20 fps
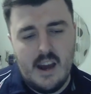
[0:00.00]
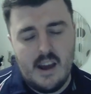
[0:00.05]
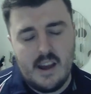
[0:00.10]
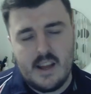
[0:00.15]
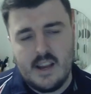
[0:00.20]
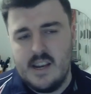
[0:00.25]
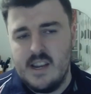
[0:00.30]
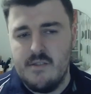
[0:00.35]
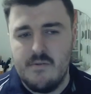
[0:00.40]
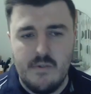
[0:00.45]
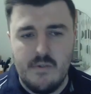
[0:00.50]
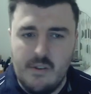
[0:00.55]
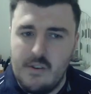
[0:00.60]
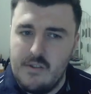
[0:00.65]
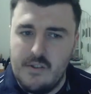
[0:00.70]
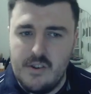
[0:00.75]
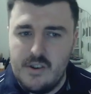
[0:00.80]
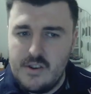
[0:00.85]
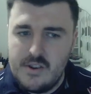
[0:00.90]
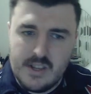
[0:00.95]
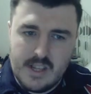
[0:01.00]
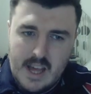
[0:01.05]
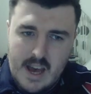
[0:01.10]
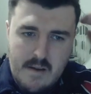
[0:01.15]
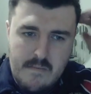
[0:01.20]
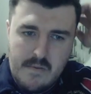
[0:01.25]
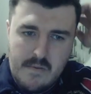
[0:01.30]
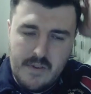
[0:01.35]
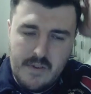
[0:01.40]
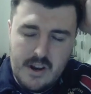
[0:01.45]
I can live with losing
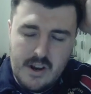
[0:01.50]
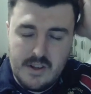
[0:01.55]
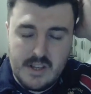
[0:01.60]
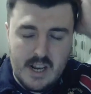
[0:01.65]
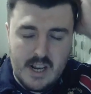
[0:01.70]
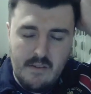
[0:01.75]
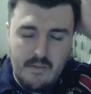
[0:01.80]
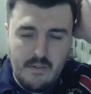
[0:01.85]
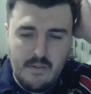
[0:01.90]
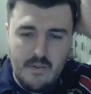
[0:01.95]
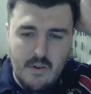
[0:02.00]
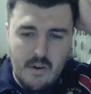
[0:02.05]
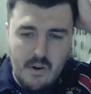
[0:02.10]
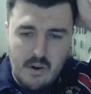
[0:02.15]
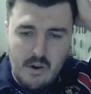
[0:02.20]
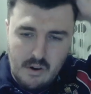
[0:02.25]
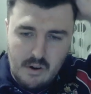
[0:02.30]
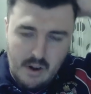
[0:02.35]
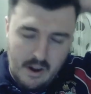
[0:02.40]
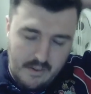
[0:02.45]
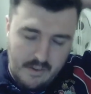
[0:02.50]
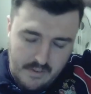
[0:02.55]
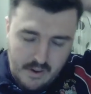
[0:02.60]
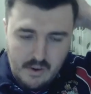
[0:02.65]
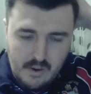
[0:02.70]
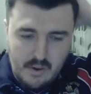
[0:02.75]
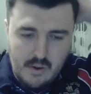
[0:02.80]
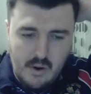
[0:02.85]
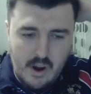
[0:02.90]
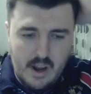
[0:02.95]
them, but if I lose a level 4, I
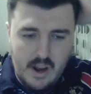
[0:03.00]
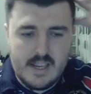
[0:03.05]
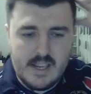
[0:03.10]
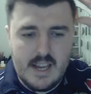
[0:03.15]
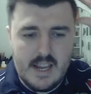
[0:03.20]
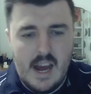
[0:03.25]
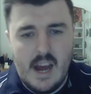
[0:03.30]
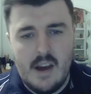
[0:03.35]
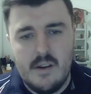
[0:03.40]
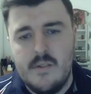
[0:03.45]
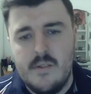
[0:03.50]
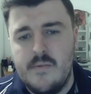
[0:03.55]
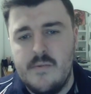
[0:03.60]
feel quite down.